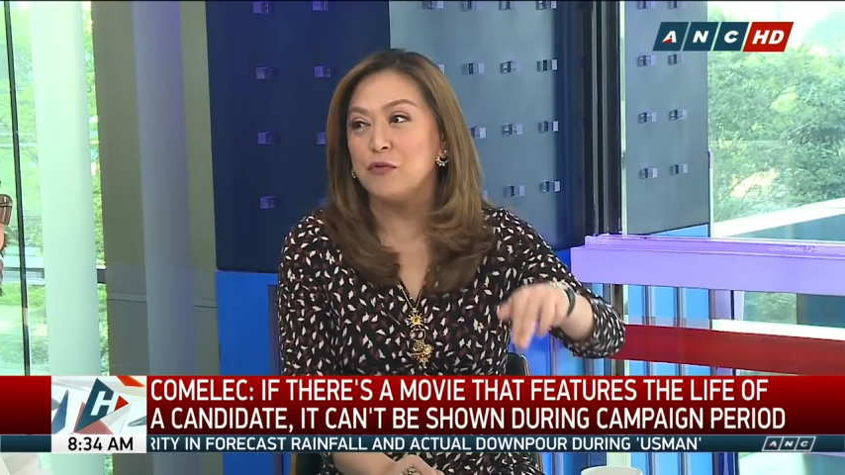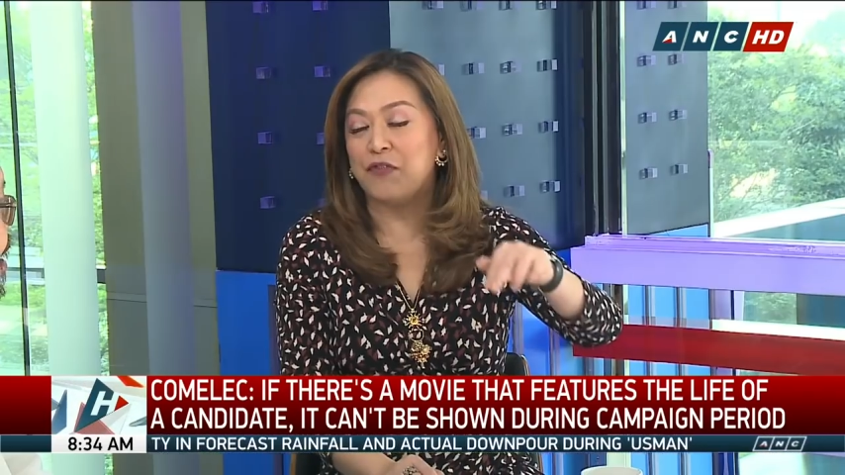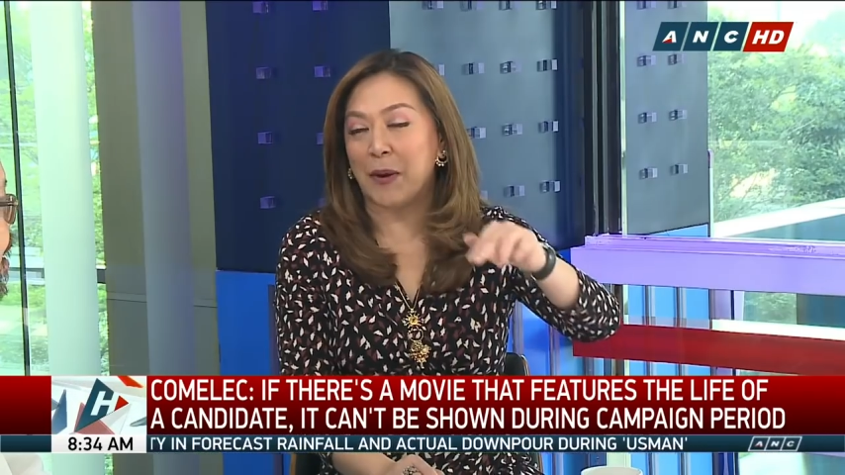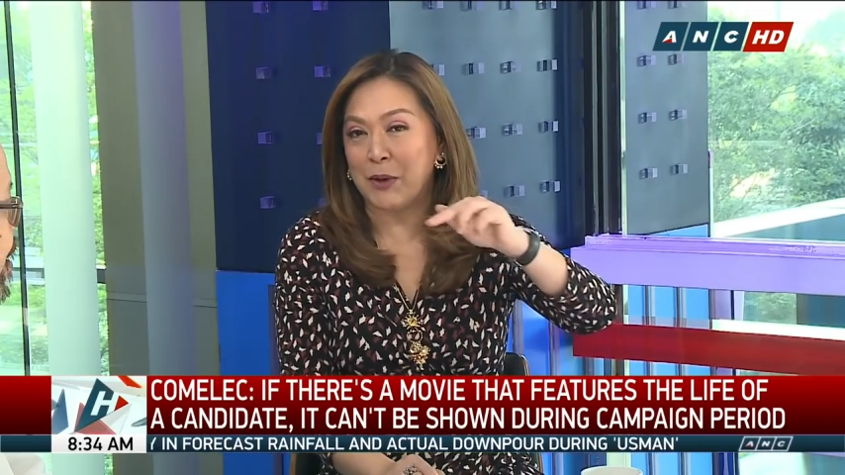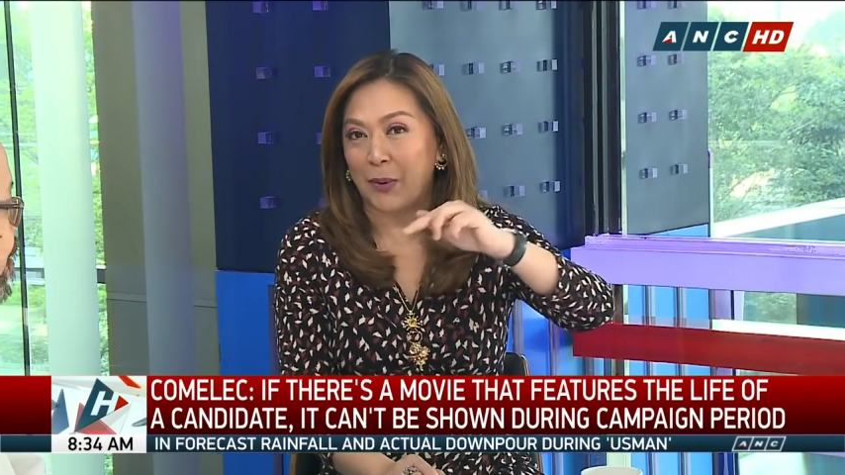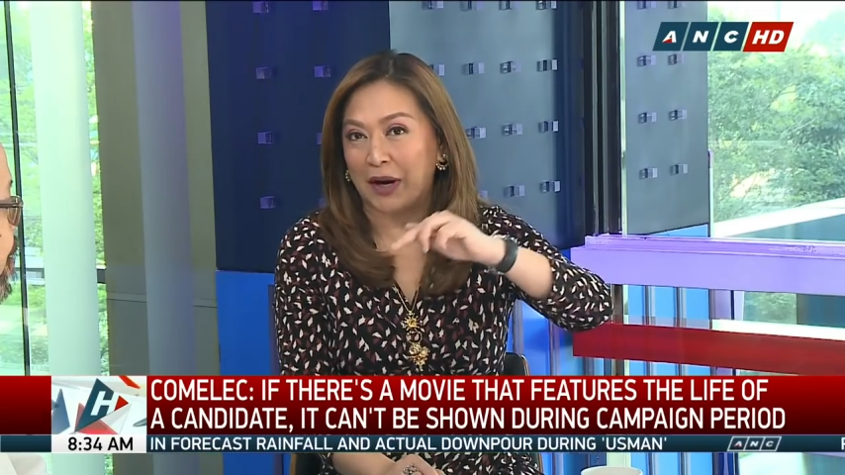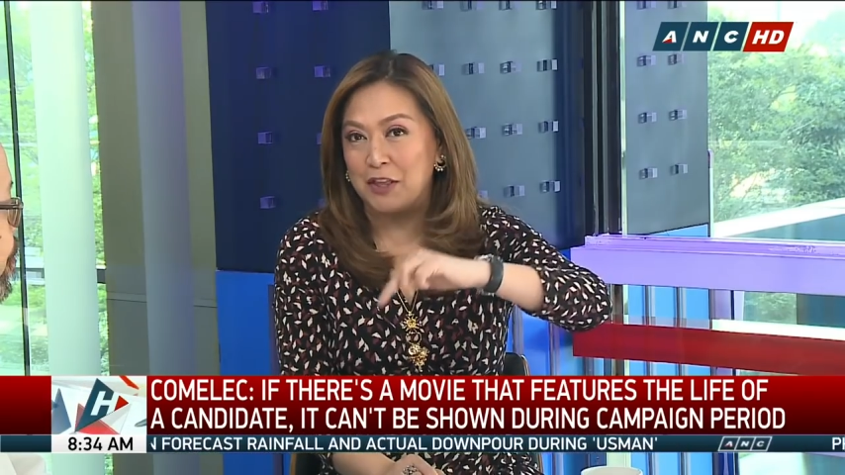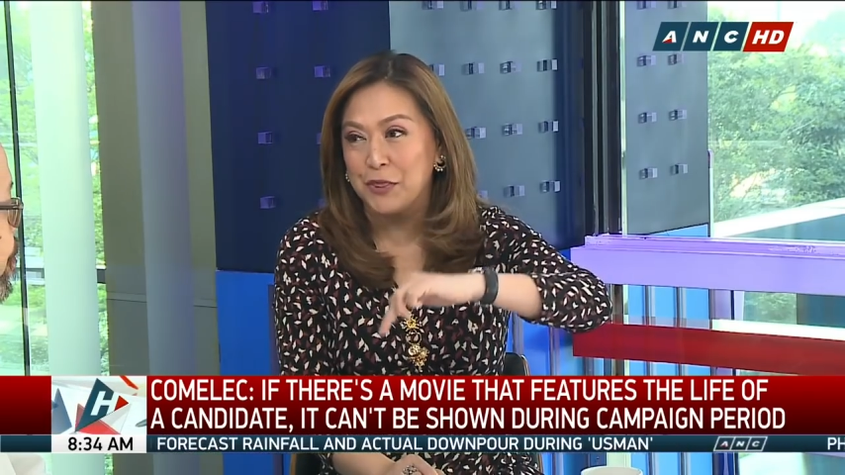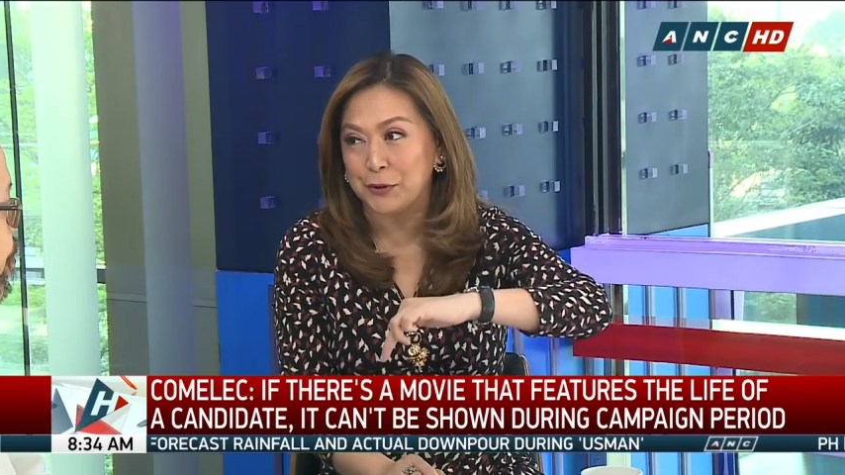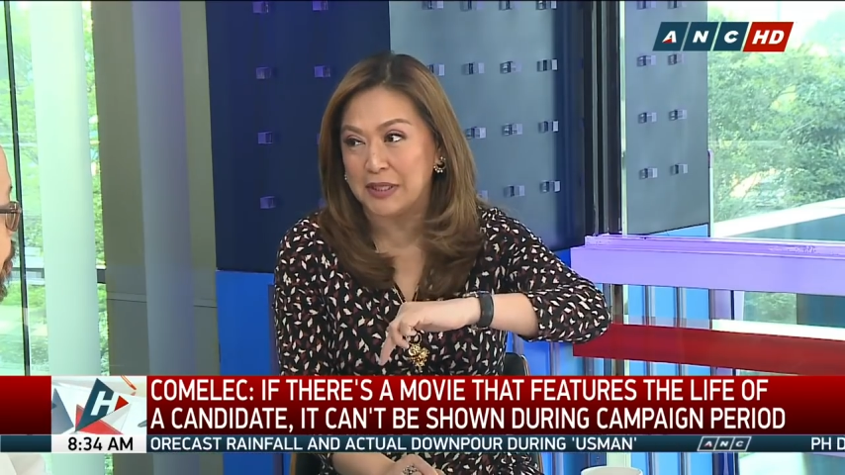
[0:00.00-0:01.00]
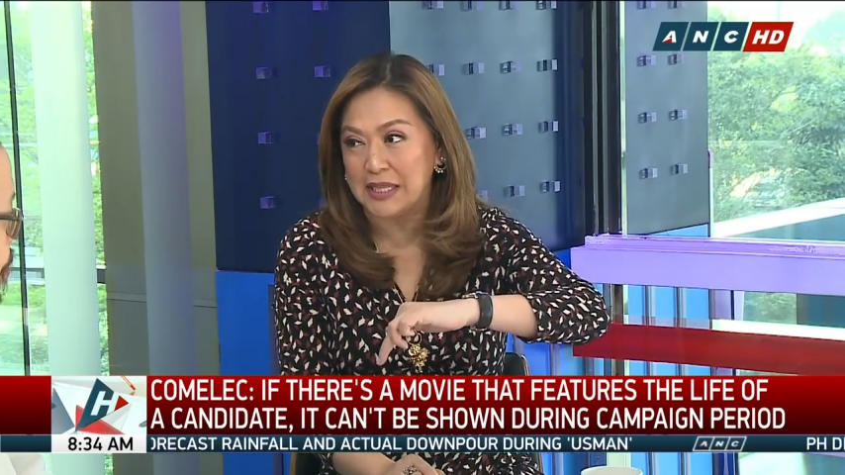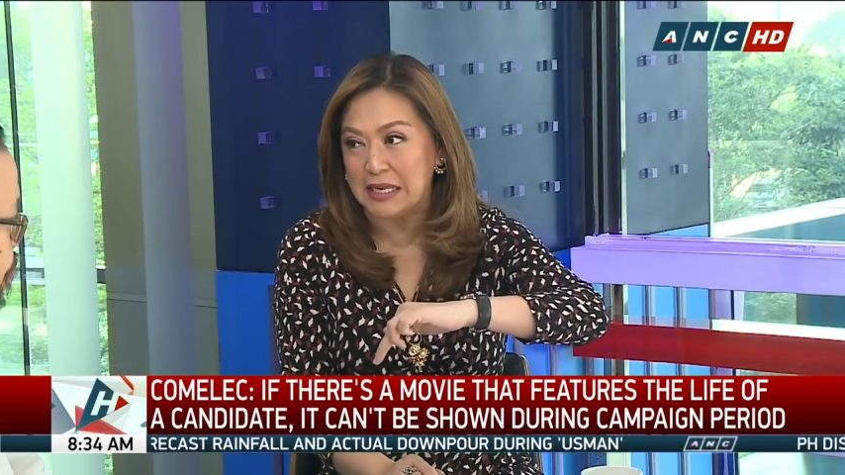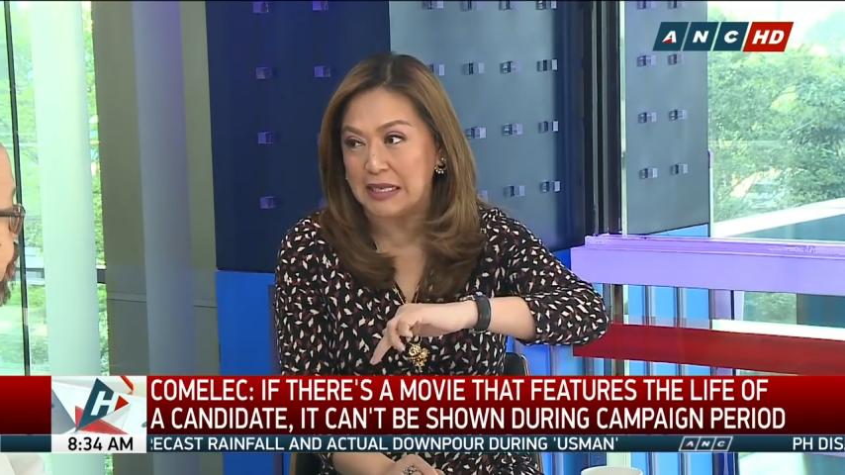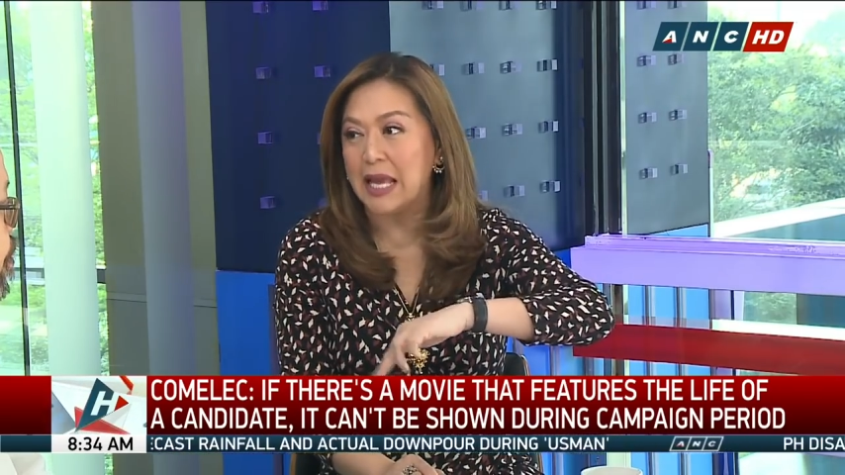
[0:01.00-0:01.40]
February thirteenth,